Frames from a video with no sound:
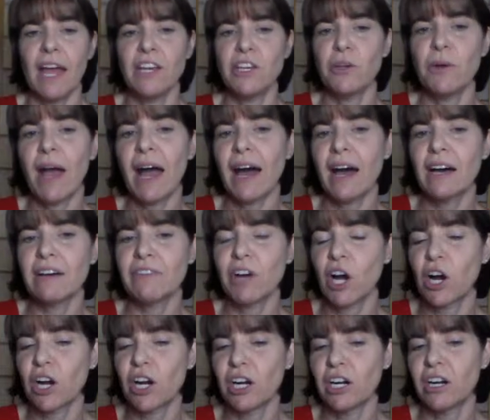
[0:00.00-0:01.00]
and you have
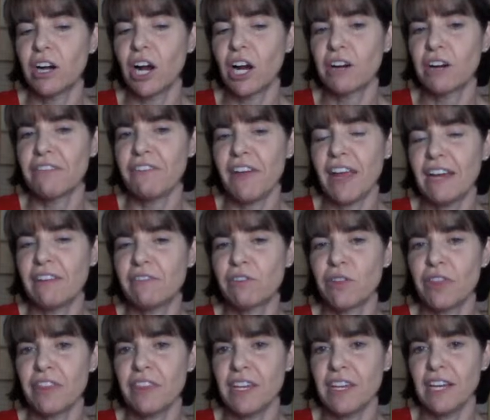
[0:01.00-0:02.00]
our
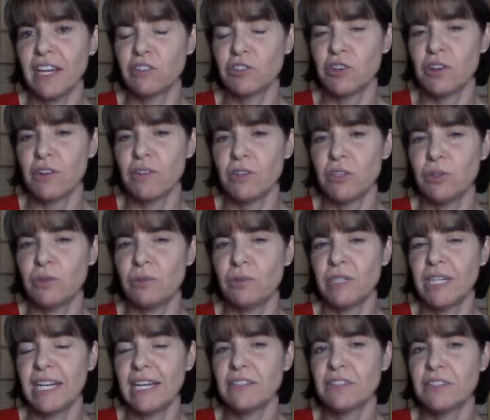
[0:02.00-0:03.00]
favorite things. You
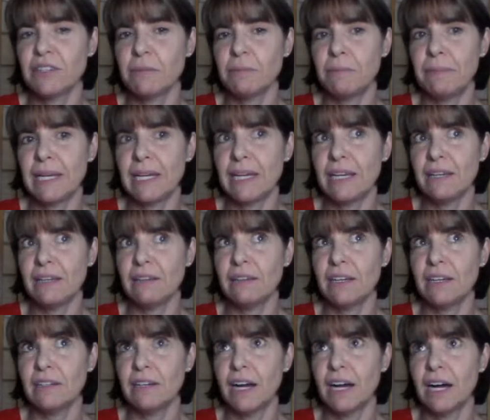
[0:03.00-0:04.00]
need to
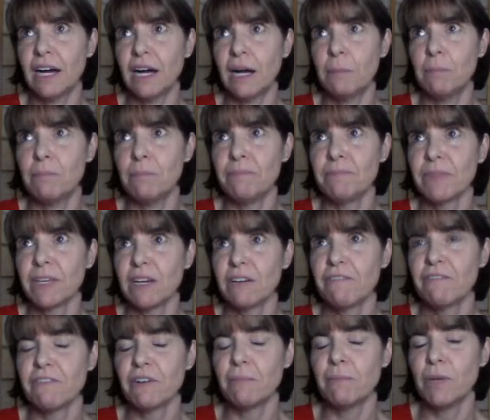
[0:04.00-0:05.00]
be
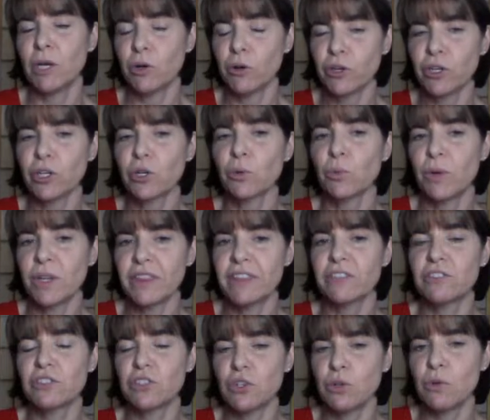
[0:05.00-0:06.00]
familiar with
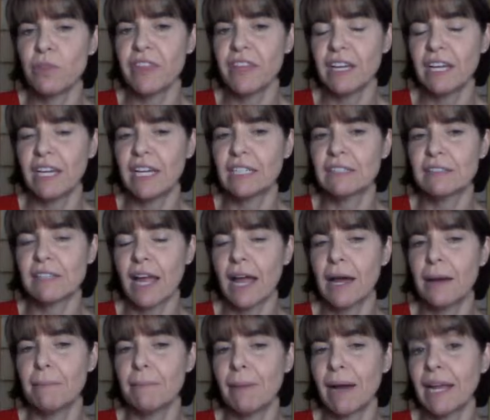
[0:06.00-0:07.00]
the two things
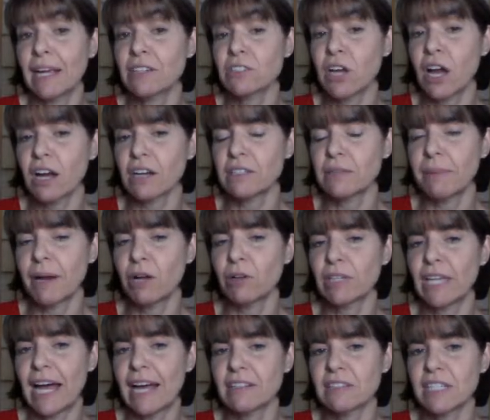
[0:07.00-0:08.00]
that Mike talked
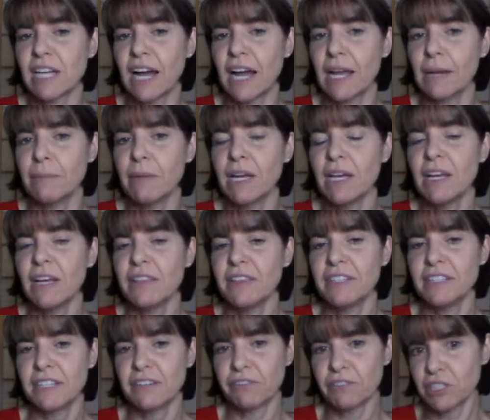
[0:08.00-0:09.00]
about last time.
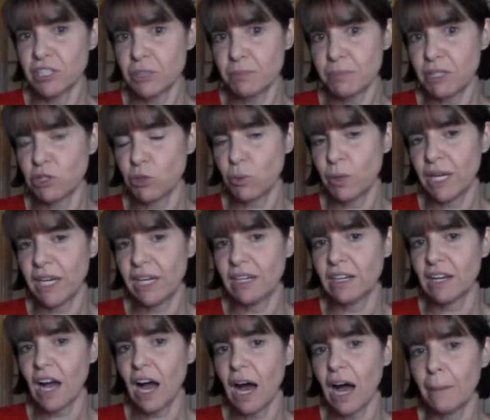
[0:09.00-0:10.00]
The difference
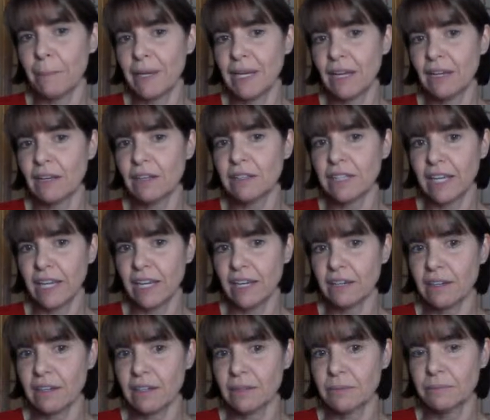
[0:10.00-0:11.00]
between copying a
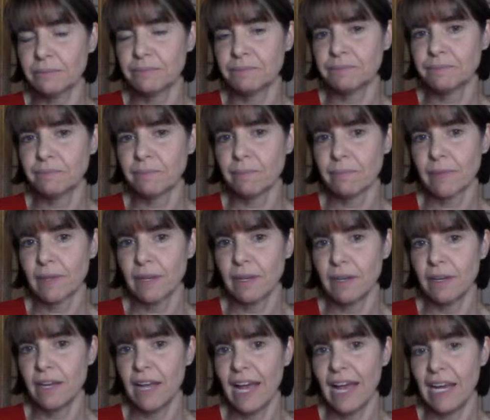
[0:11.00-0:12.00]
link
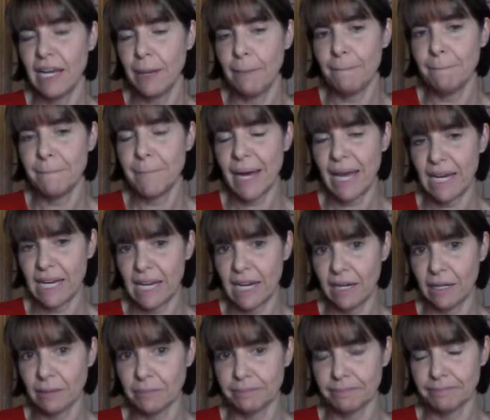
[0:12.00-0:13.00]
and
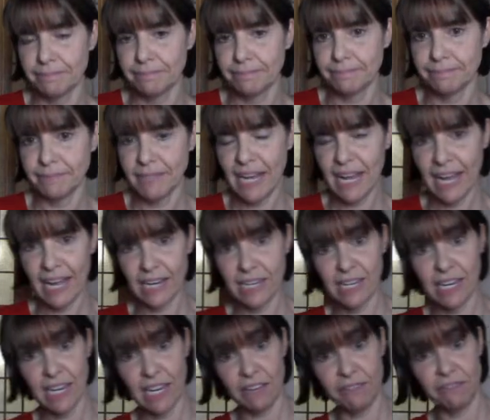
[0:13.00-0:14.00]
embedding.
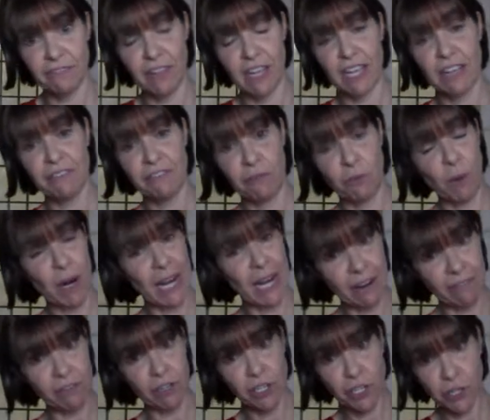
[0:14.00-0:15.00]
And if
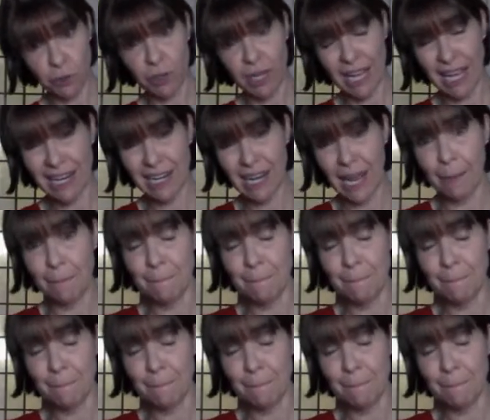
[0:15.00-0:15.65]
whenever you can